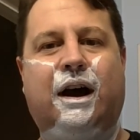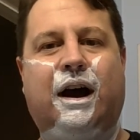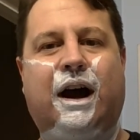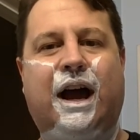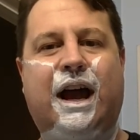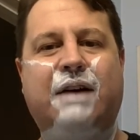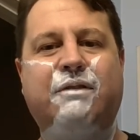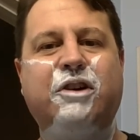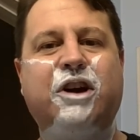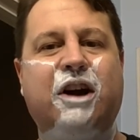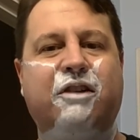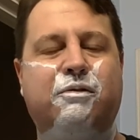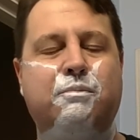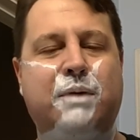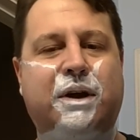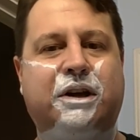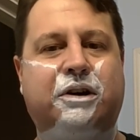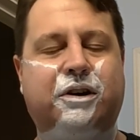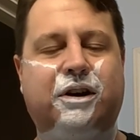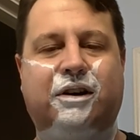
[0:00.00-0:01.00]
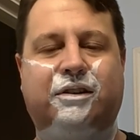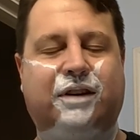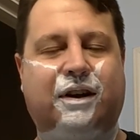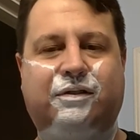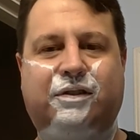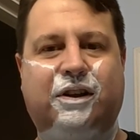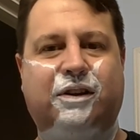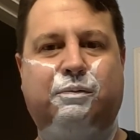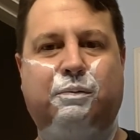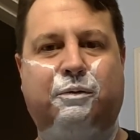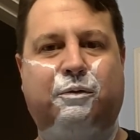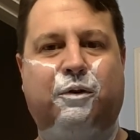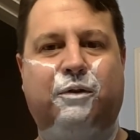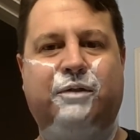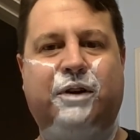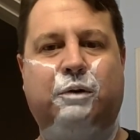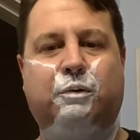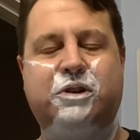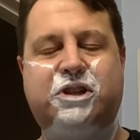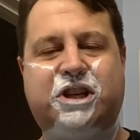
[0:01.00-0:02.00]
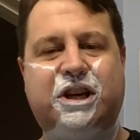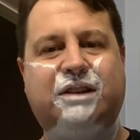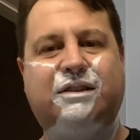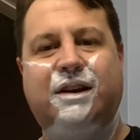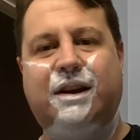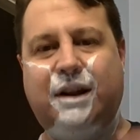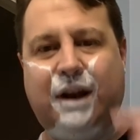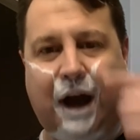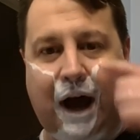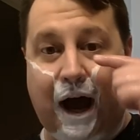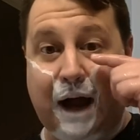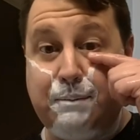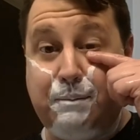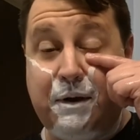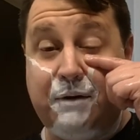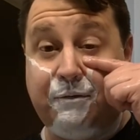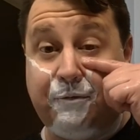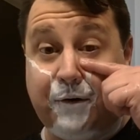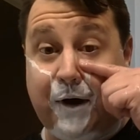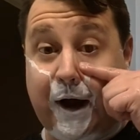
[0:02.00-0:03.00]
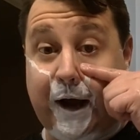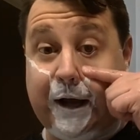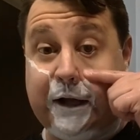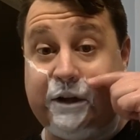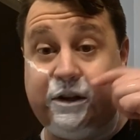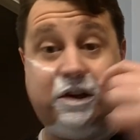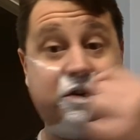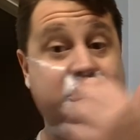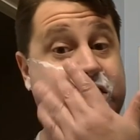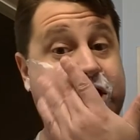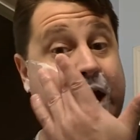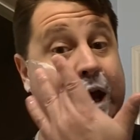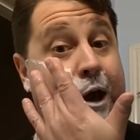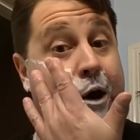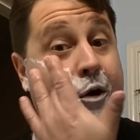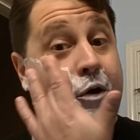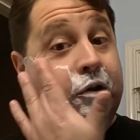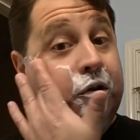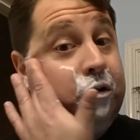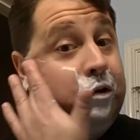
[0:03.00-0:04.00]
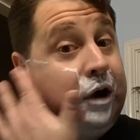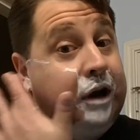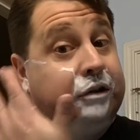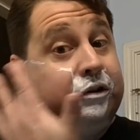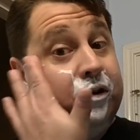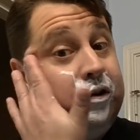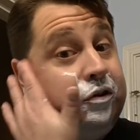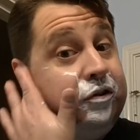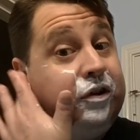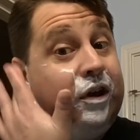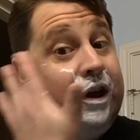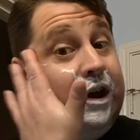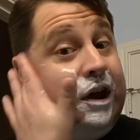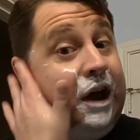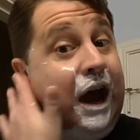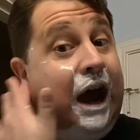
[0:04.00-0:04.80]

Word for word: I have a government clearance. I've said this before in What she did, I'd be fined in jail or I'd lose,